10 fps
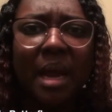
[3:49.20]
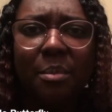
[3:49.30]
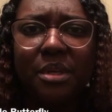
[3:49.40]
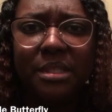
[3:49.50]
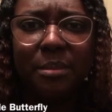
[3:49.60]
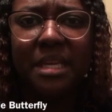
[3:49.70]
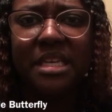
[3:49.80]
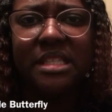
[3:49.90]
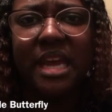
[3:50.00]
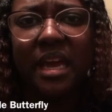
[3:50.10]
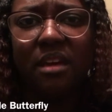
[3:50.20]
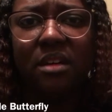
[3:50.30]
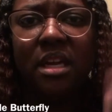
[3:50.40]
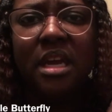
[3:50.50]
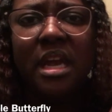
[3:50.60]
put some links down
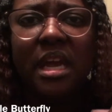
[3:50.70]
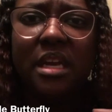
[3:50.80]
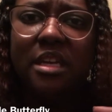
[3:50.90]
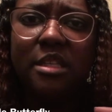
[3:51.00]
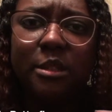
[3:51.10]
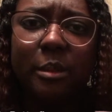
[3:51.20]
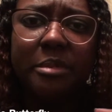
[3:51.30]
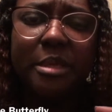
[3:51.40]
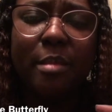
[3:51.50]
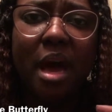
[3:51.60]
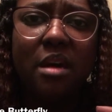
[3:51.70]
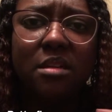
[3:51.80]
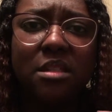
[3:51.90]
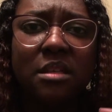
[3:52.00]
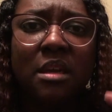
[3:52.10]
in the description
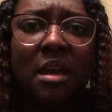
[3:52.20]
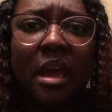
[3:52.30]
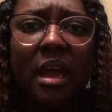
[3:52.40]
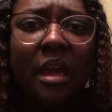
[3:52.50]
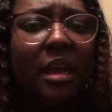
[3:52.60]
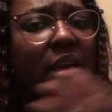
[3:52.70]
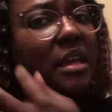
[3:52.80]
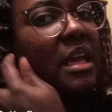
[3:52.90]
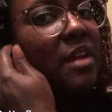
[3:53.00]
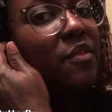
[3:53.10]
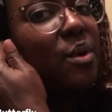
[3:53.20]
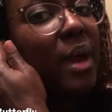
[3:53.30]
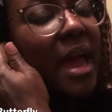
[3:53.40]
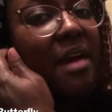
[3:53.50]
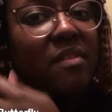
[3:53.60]
box. And if you
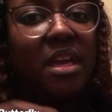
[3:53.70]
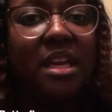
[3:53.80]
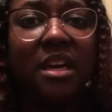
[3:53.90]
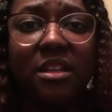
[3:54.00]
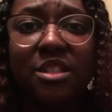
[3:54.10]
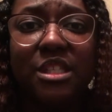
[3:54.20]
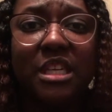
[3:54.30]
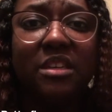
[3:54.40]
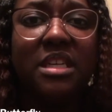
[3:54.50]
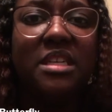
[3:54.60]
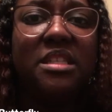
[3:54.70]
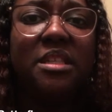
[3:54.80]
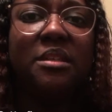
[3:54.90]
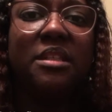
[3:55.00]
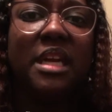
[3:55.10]
have any other series
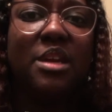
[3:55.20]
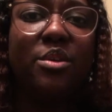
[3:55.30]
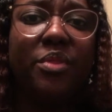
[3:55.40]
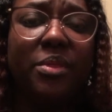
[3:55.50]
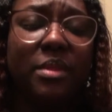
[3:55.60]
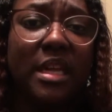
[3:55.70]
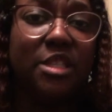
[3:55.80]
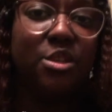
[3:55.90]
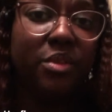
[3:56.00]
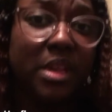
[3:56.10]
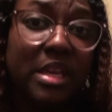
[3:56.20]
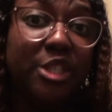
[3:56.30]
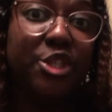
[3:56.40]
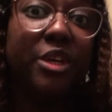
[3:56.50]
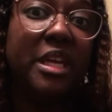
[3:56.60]
that you think
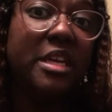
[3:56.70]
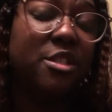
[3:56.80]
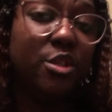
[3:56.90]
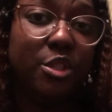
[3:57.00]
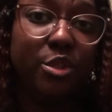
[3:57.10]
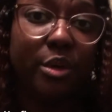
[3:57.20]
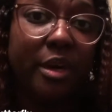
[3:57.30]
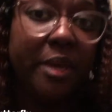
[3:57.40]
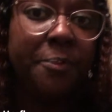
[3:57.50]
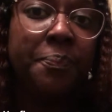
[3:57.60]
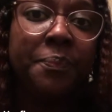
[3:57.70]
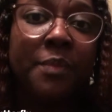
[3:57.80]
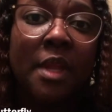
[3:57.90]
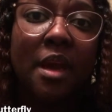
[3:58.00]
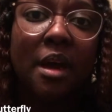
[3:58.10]
that your kids will enjoy,
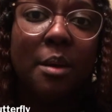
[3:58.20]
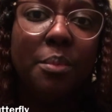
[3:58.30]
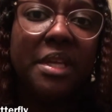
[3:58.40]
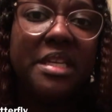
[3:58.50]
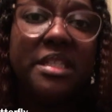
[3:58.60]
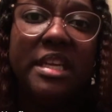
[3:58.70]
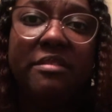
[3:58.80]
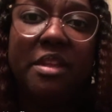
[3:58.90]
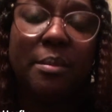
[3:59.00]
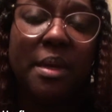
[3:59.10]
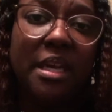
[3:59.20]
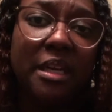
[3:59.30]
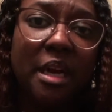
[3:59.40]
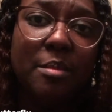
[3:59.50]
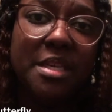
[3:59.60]
please leave them in the
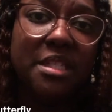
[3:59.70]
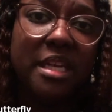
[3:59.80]
comment